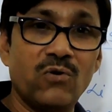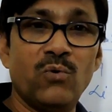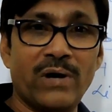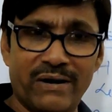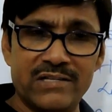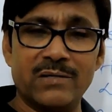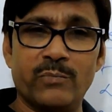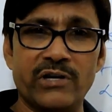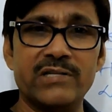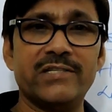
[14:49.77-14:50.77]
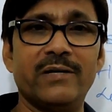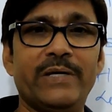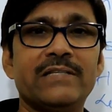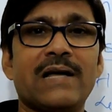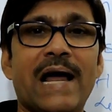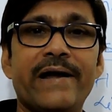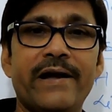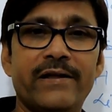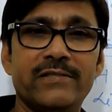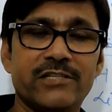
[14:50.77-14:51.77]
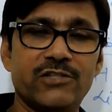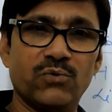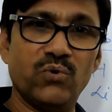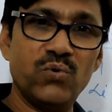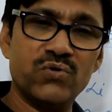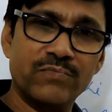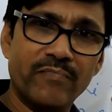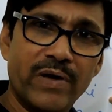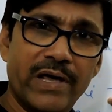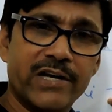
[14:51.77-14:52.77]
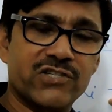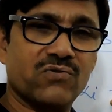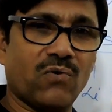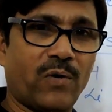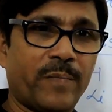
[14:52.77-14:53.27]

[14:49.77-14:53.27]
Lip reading: Low ionization potential means high tendency to lose electron.